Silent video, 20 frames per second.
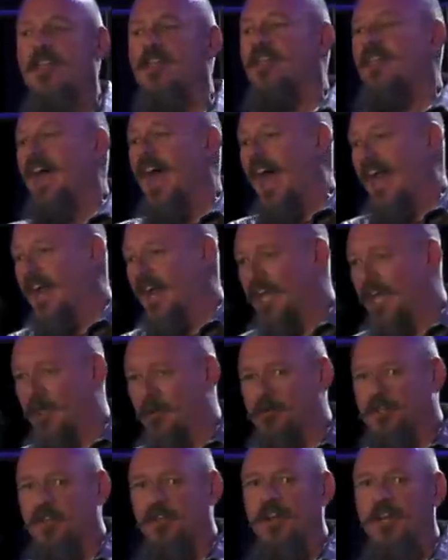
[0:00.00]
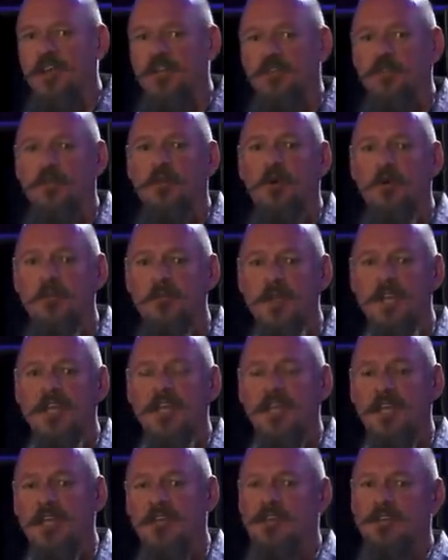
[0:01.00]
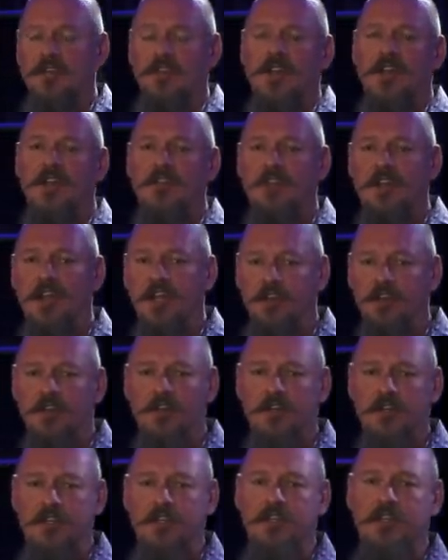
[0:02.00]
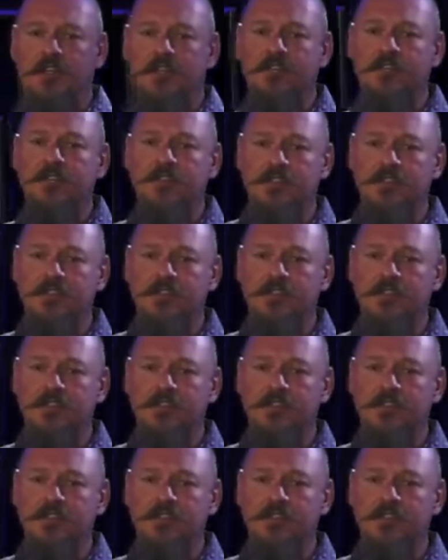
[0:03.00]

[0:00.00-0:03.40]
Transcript: that helped transform me into the life that I currently live.